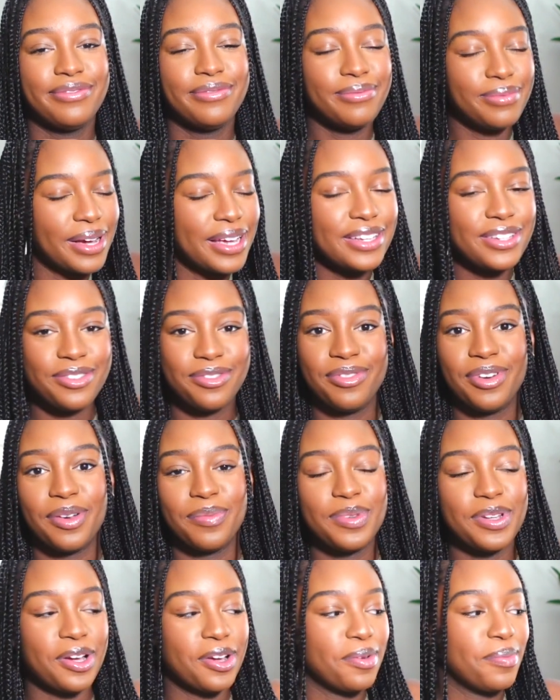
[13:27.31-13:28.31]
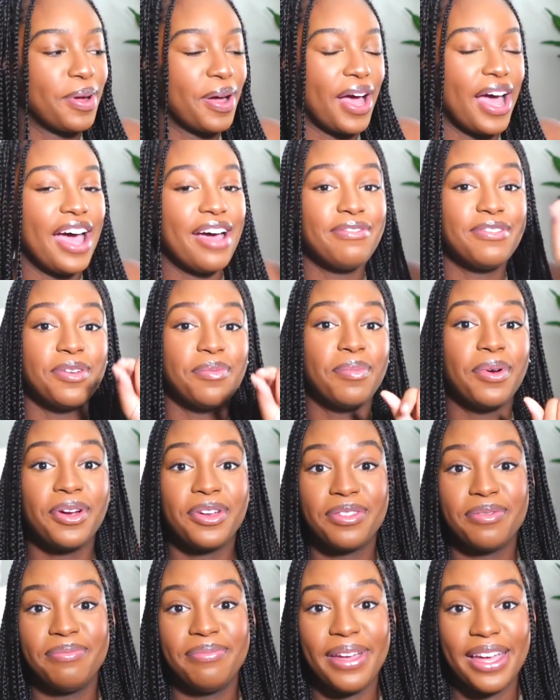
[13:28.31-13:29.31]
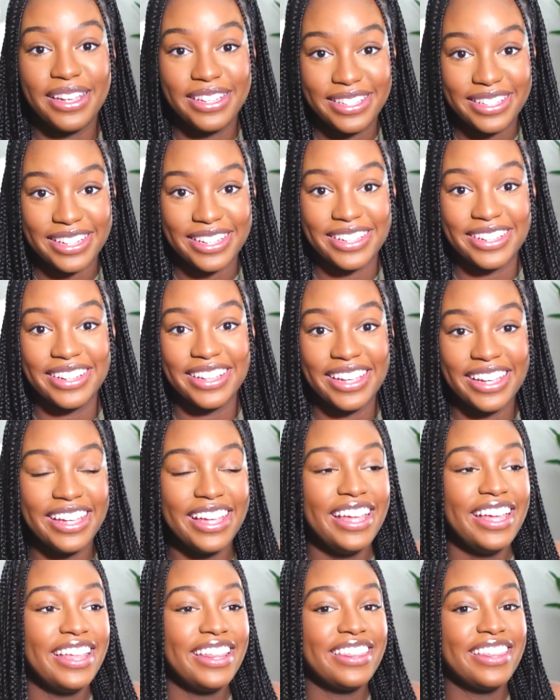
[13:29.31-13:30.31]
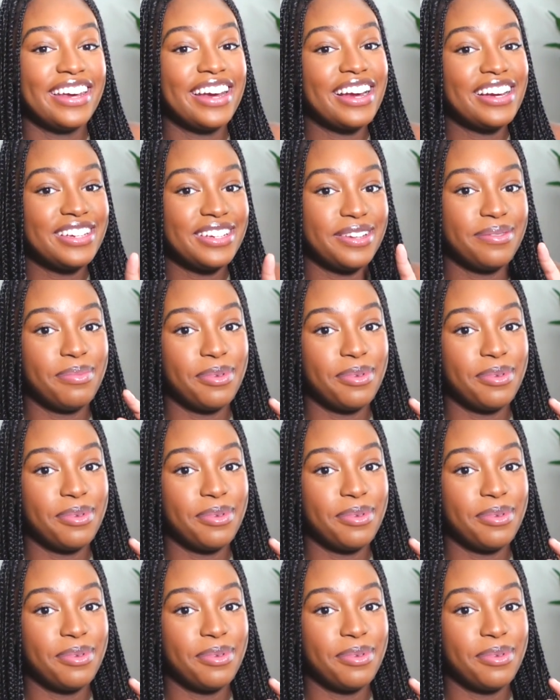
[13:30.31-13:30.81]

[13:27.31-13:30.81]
Way sooner. I'm talking about after birth, basically, than I did